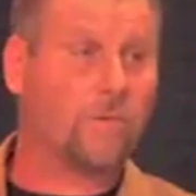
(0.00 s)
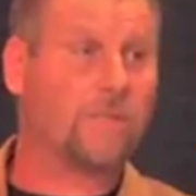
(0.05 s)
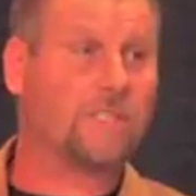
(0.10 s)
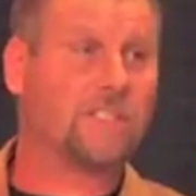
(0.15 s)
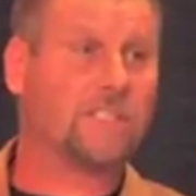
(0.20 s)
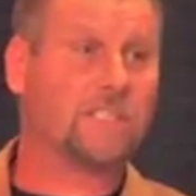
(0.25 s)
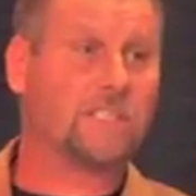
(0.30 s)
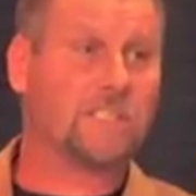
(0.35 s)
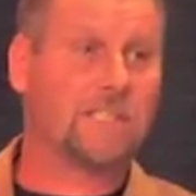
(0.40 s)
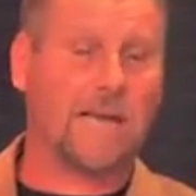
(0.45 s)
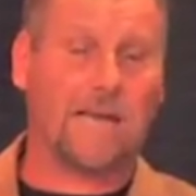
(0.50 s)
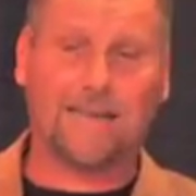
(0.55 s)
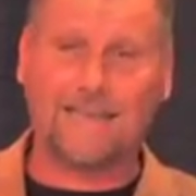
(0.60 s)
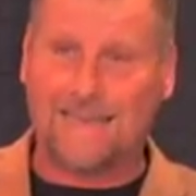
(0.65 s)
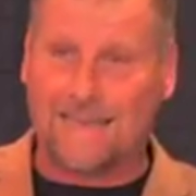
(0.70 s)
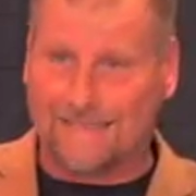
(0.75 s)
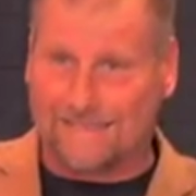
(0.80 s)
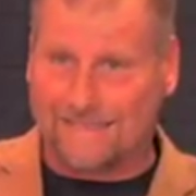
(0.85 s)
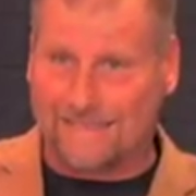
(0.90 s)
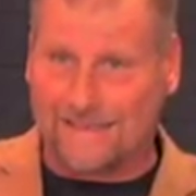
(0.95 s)
which is not
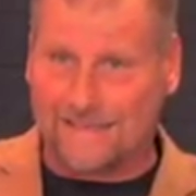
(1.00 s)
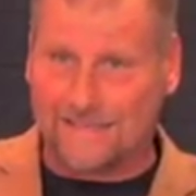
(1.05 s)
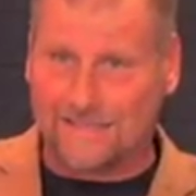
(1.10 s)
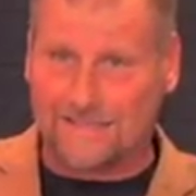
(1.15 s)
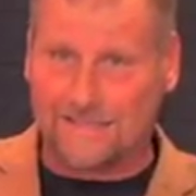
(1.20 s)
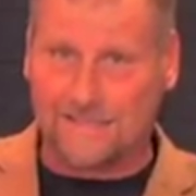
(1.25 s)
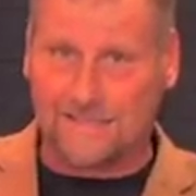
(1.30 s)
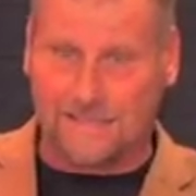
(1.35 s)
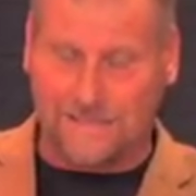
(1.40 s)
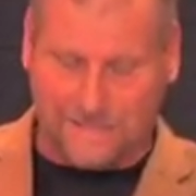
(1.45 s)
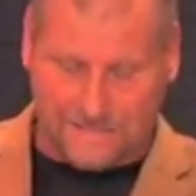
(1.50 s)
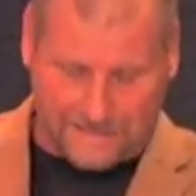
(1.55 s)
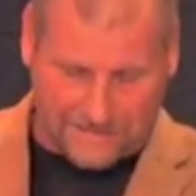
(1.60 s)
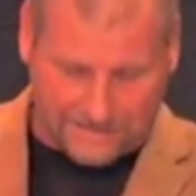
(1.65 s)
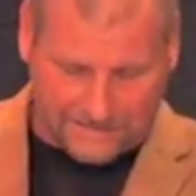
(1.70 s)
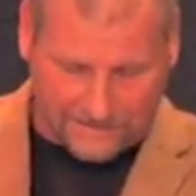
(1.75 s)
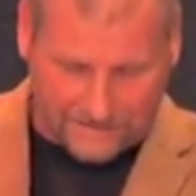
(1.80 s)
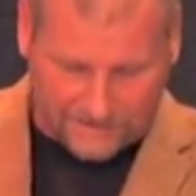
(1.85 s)
ethics, it is